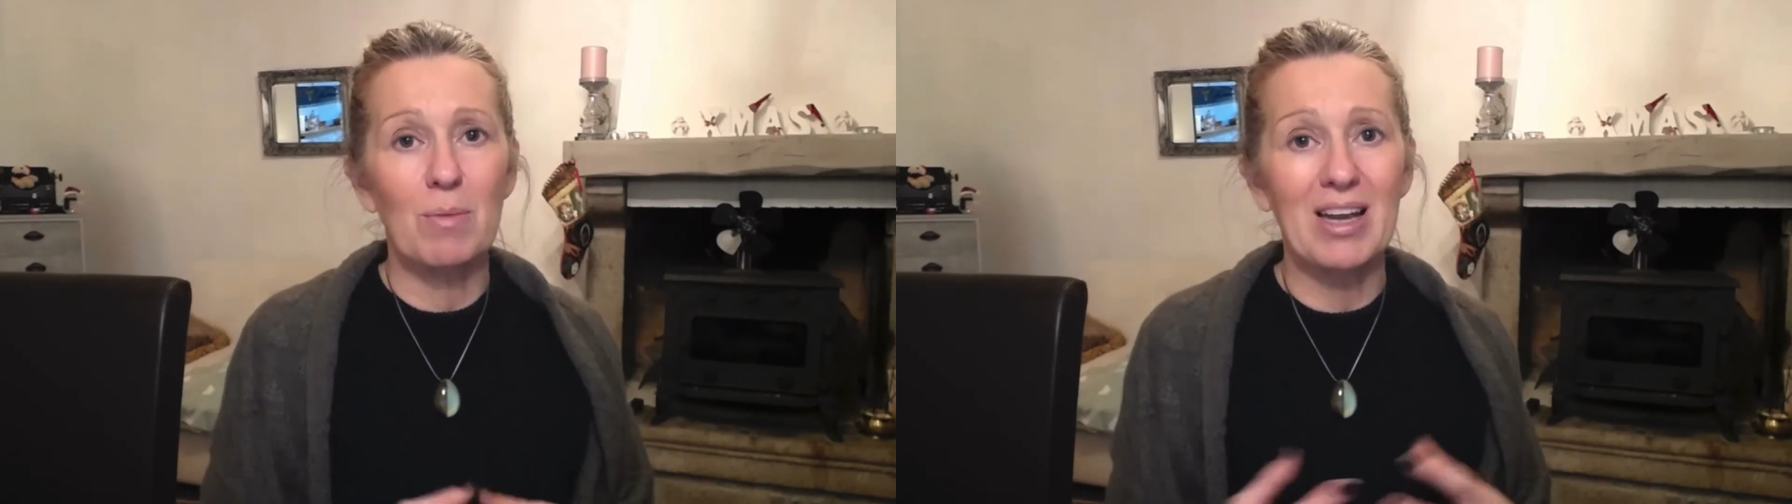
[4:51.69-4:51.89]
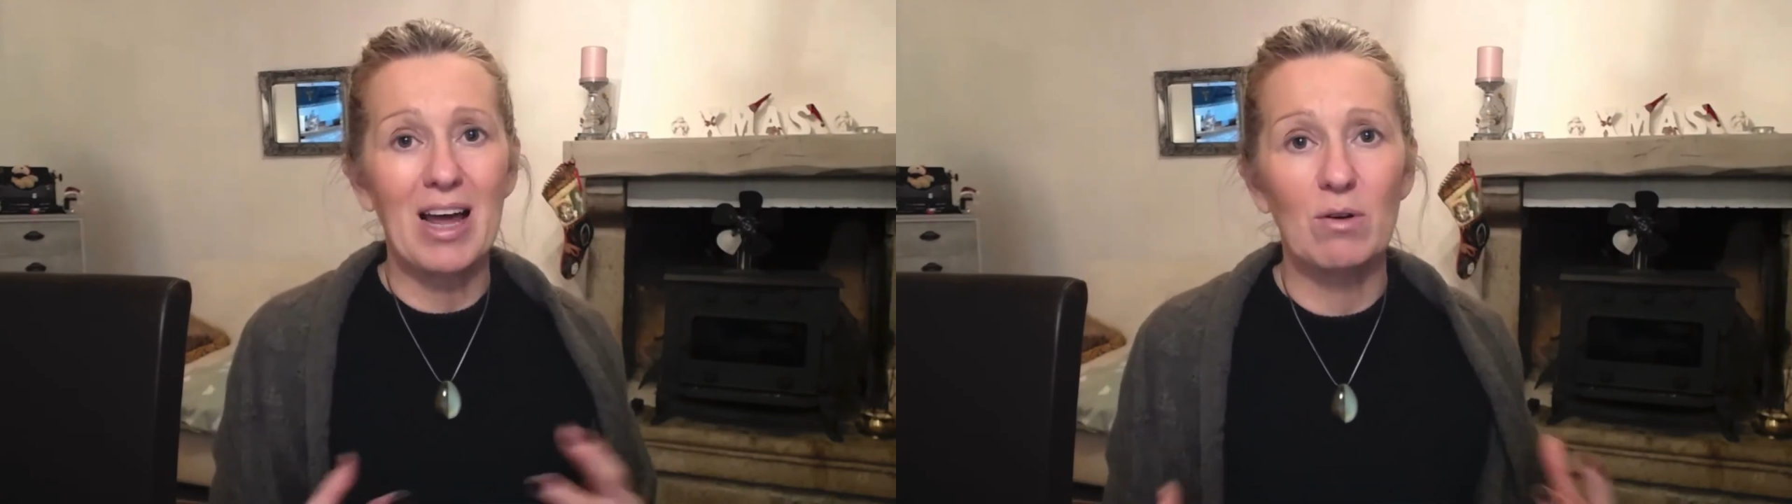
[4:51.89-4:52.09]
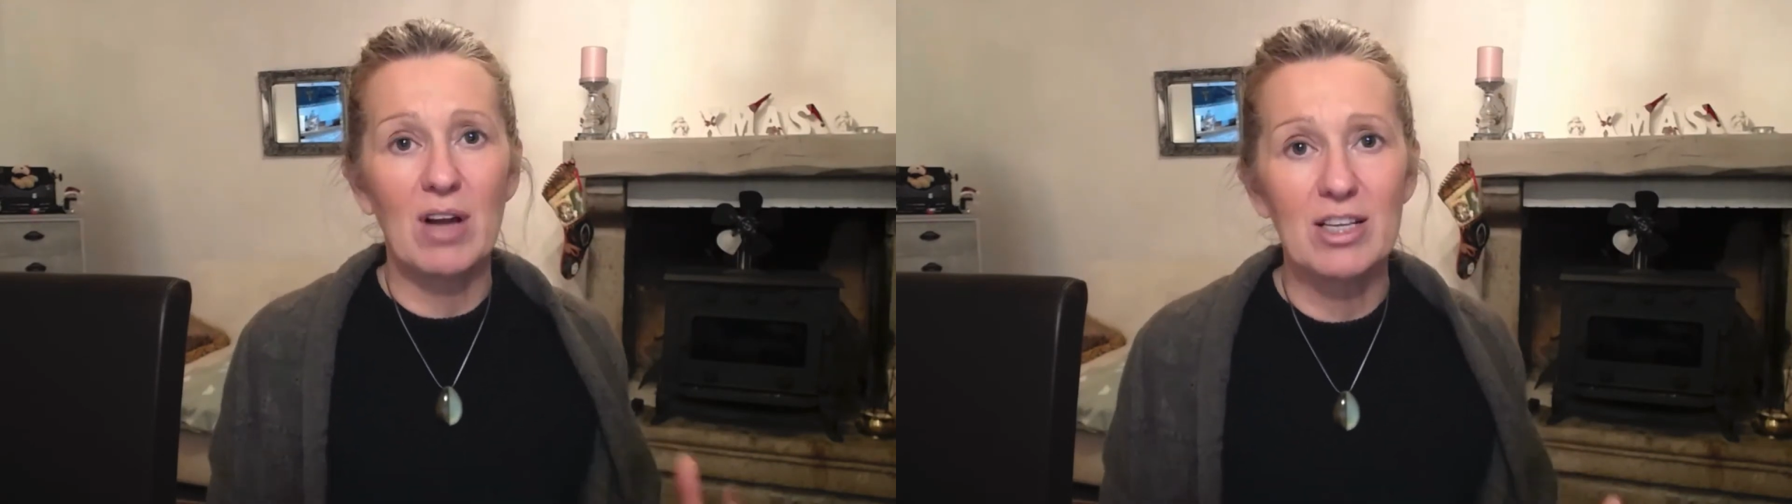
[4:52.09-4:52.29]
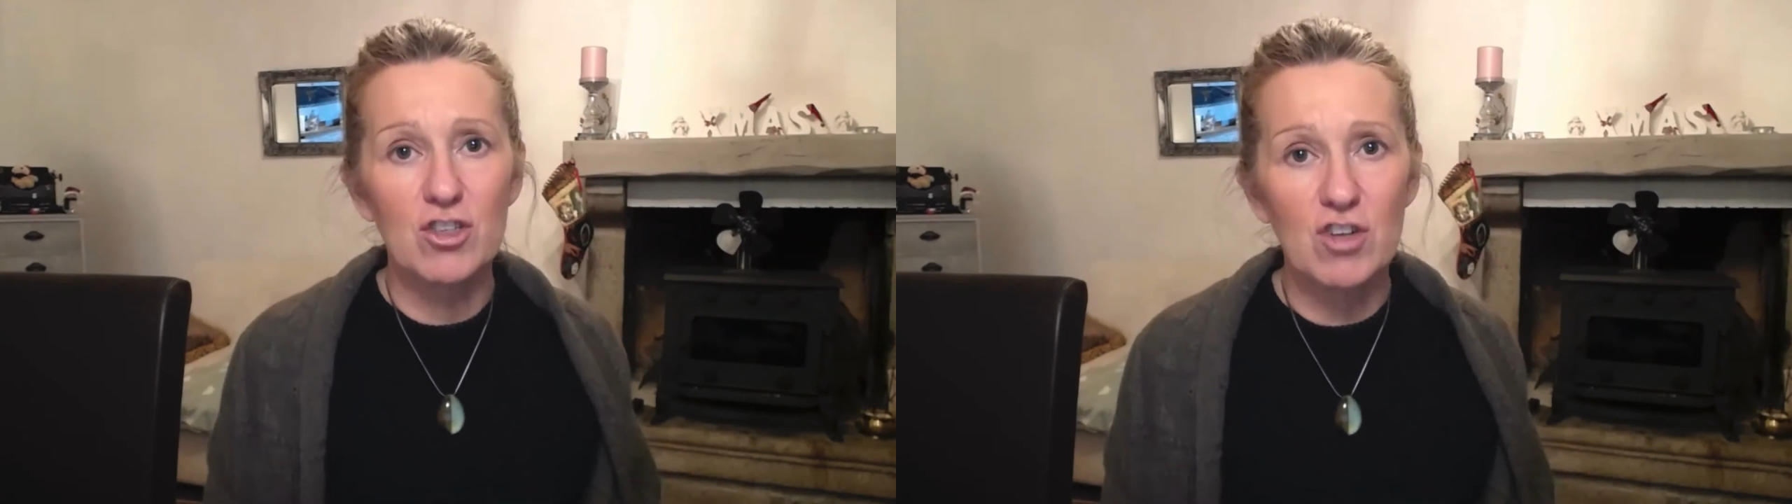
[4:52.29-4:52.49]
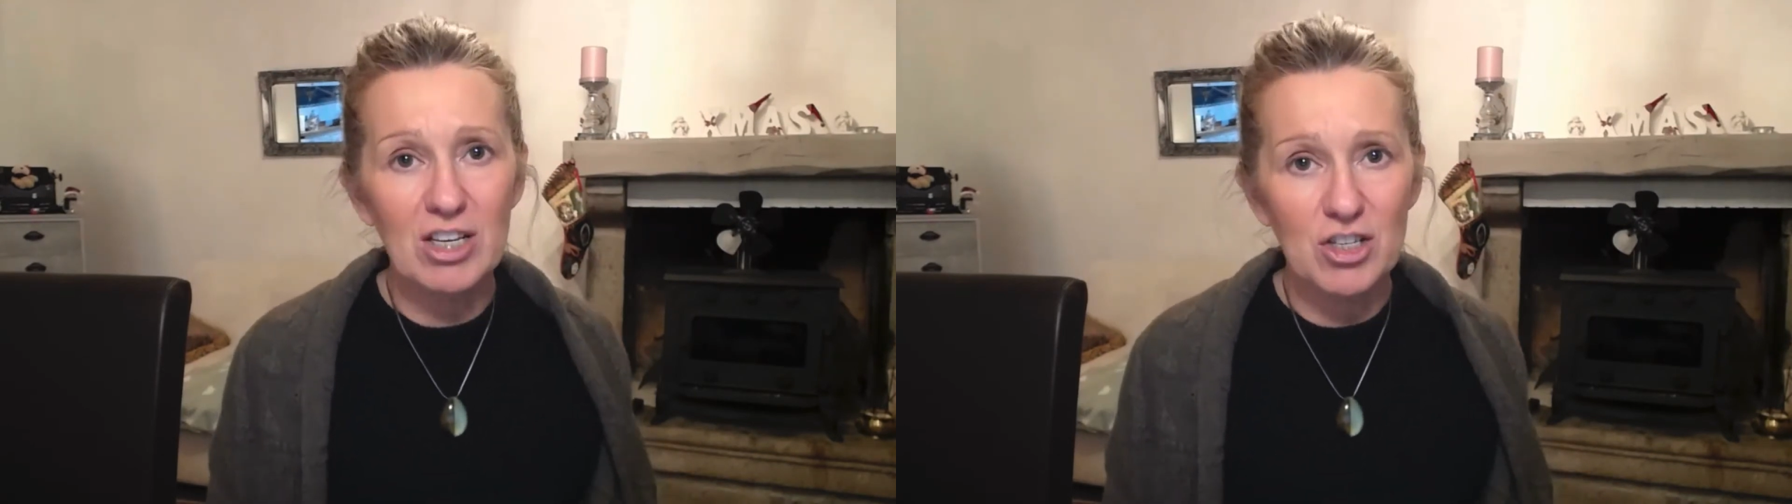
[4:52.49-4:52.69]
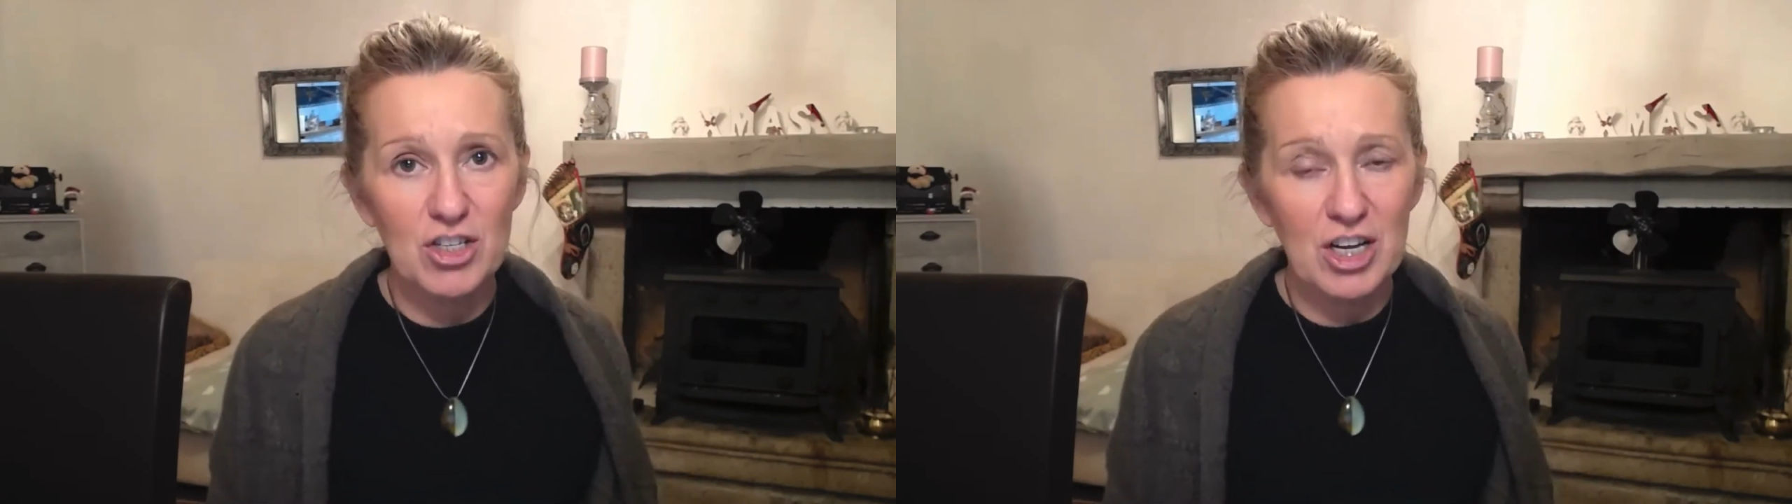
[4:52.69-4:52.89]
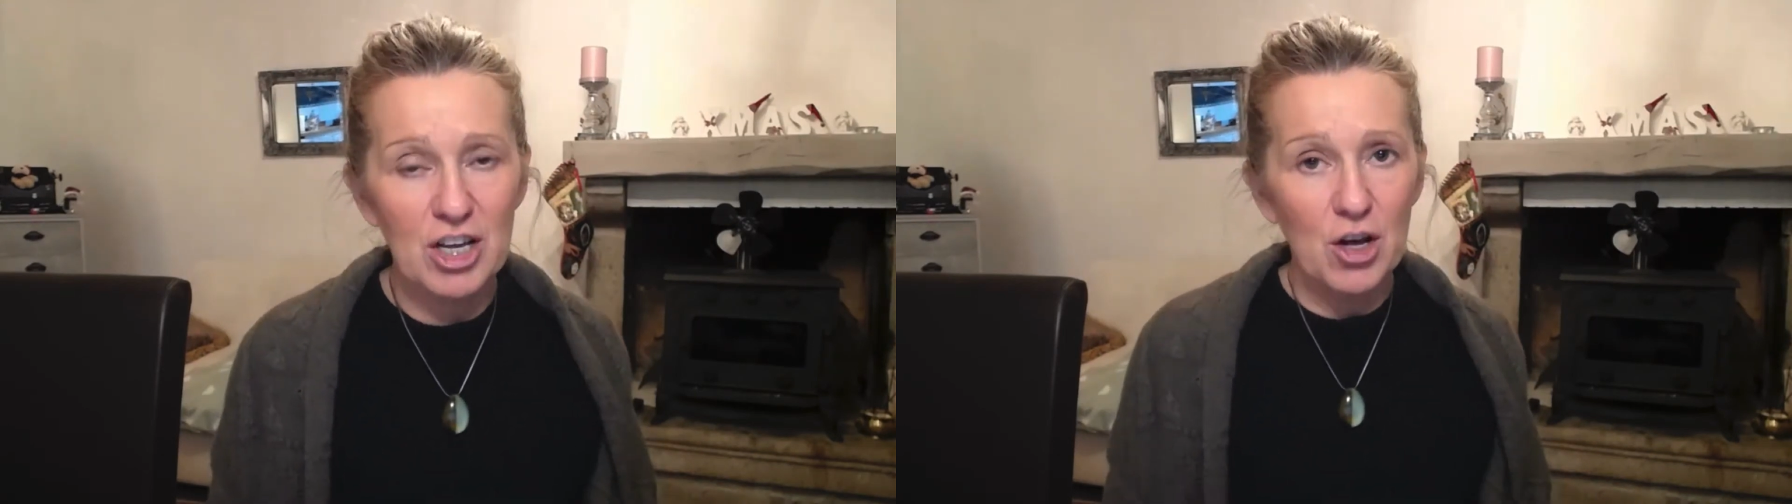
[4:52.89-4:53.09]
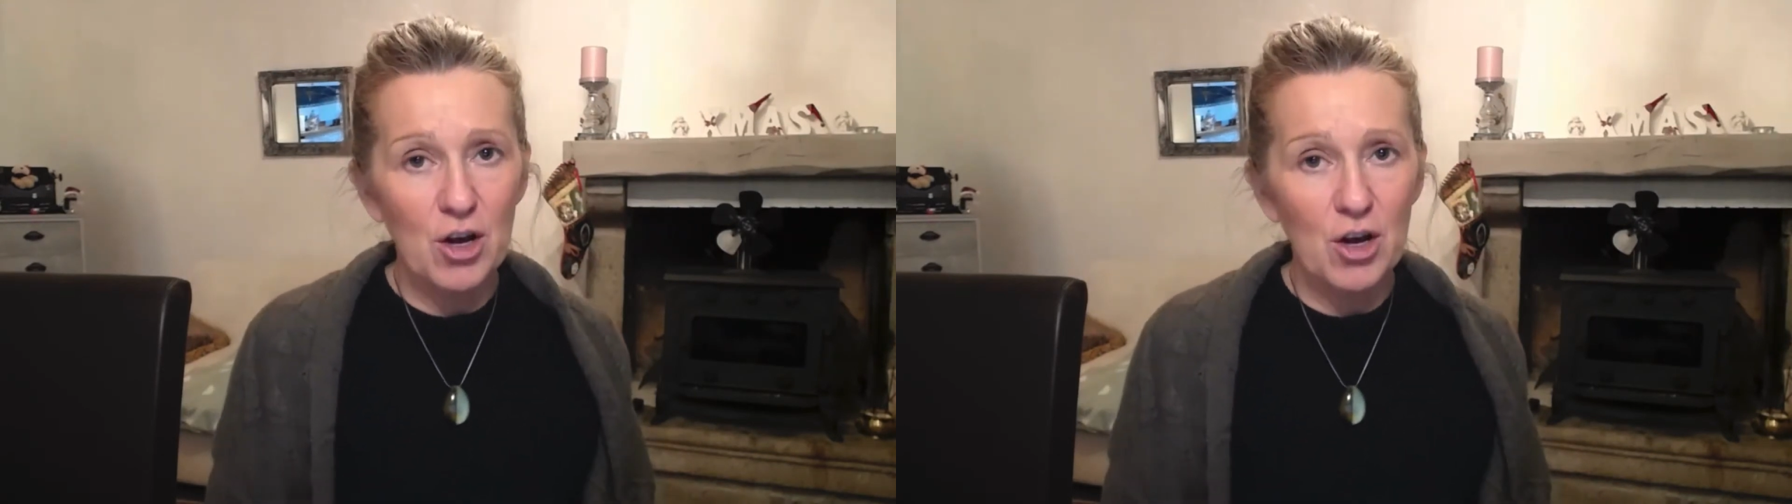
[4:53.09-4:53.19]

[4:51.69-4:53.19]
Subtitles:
outline strategy